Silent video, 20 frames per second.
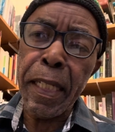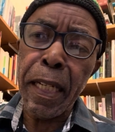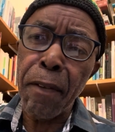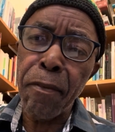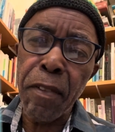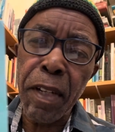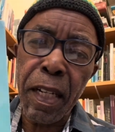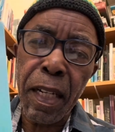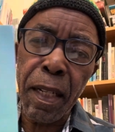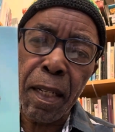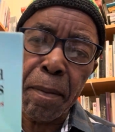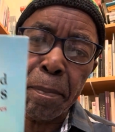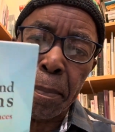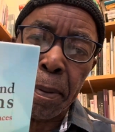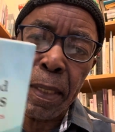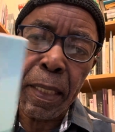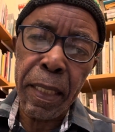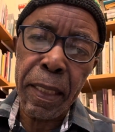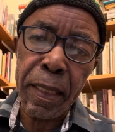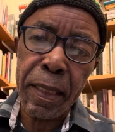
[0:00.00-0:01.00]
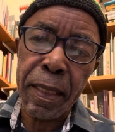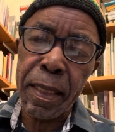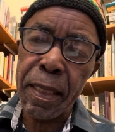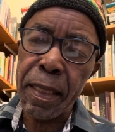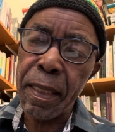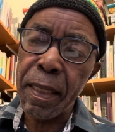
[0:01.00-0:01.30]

I'm very pleased